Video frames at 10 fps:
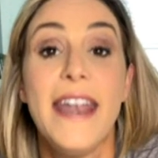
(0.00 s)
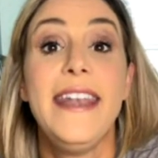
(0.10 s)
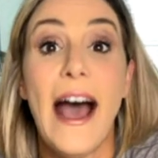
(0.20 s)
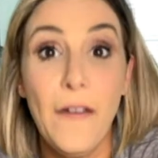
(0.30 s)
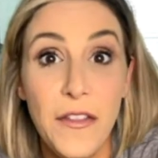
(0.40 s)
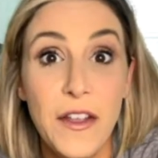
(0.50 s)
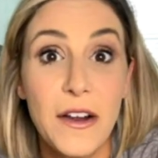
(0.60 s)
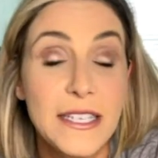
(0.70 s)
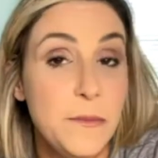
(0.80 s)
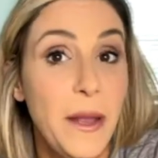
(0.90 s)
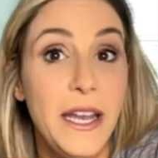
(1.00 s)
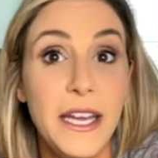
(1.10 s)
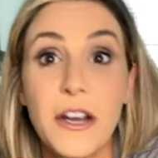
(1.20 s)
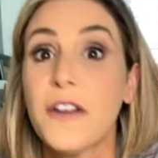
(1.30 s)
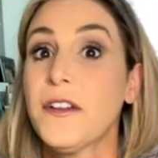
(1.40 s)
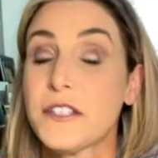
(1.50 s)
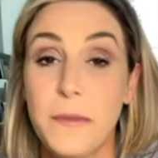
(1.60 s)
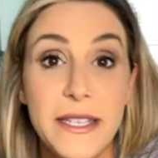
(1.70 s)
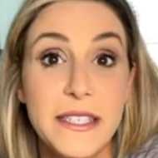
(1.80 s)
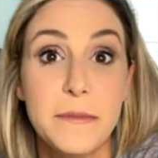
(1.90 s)
Now that there has been a year, there's
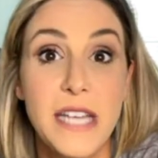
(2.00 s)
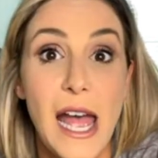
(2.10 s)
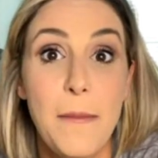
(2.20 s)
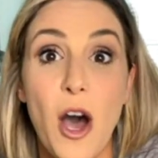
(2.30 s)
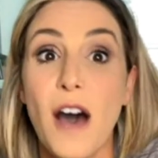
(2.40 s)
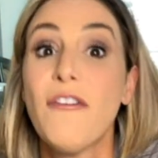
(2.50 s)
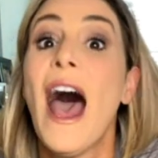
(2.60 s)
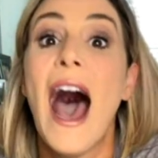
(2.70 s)
been some time off,